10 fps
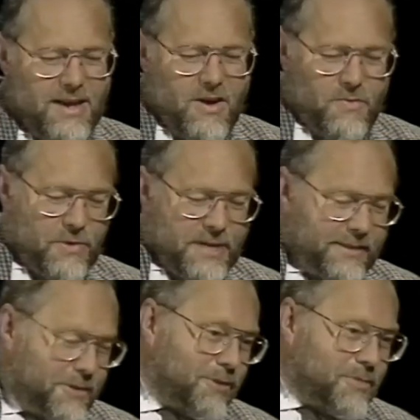Well, we have
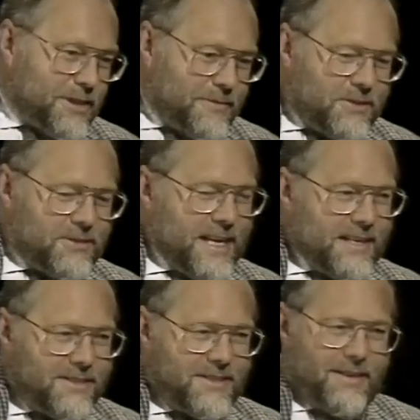to observe the
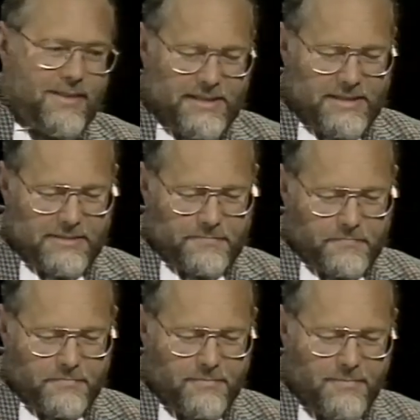scattered light.
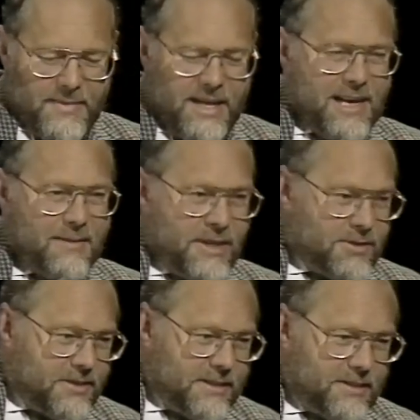Uh,
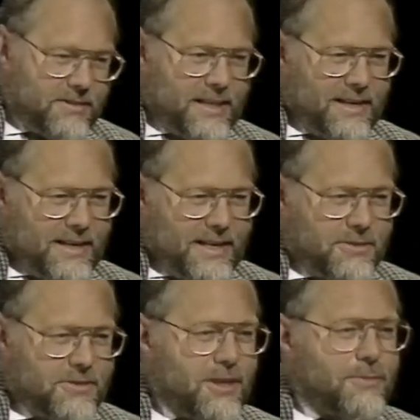most interstellar
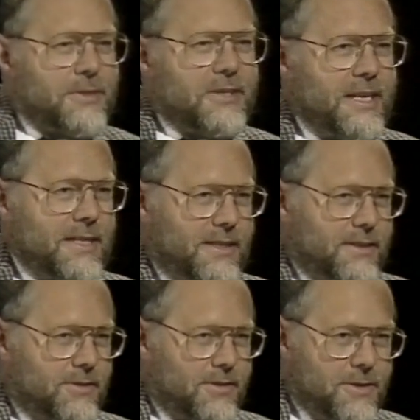clouds are rotating
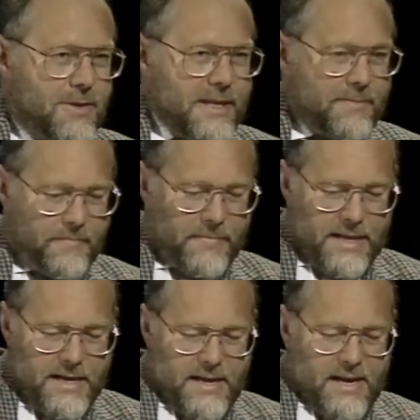slowly.
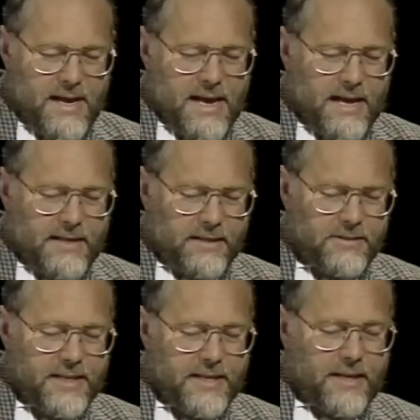And as
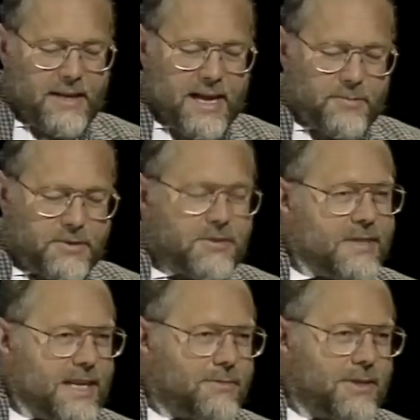they collapse,
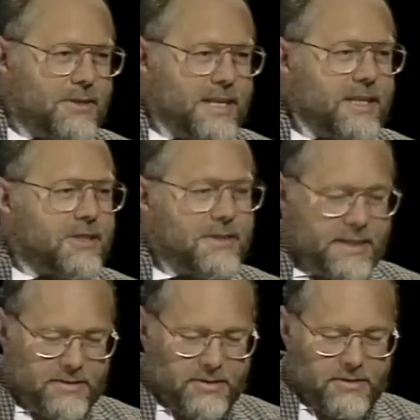that rotation
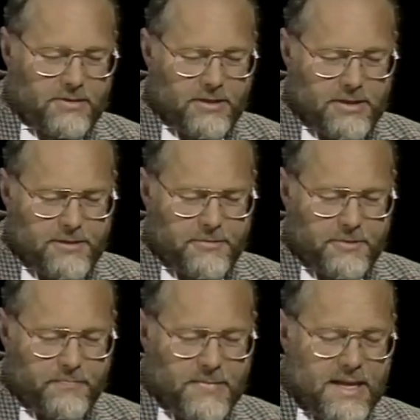is conserved
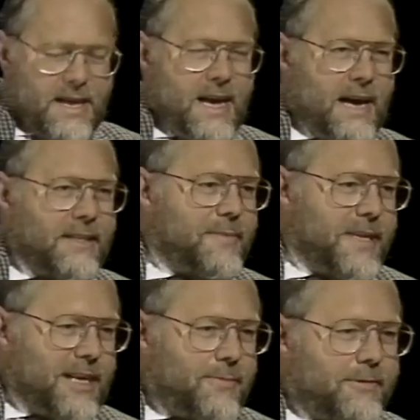and they
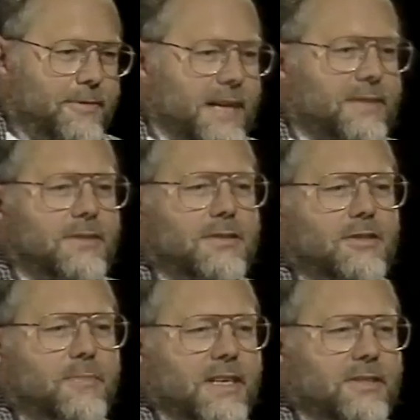become flattened
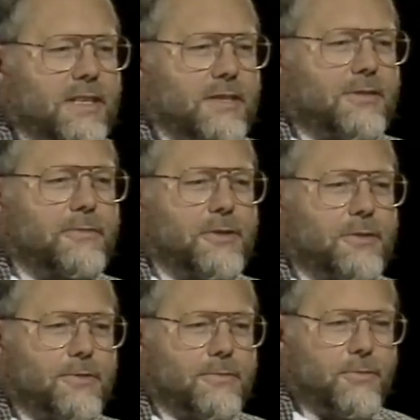by
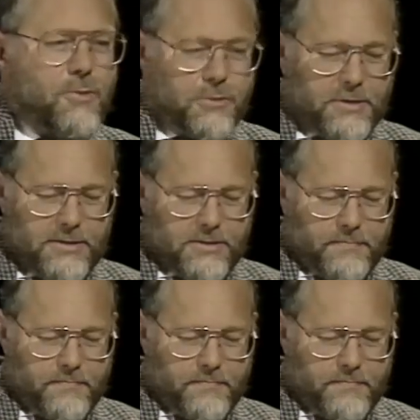centrifugal forces.